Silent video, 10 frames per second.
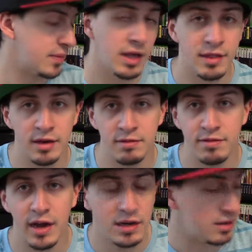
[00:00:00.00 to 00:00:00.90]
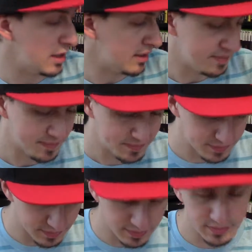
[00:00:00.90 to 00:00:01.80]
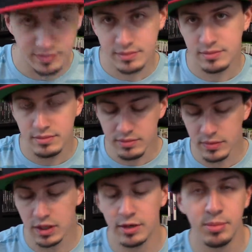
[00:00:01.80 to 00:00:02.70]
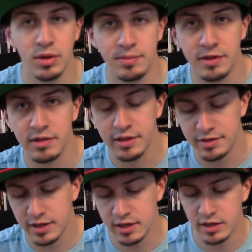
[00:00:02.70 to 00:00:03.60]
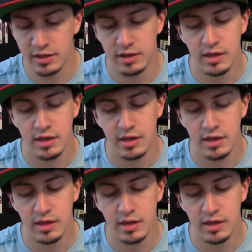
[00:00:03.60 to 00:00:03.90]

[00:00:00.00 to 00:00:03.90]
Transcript: And then finally, I gotta pull up this list here.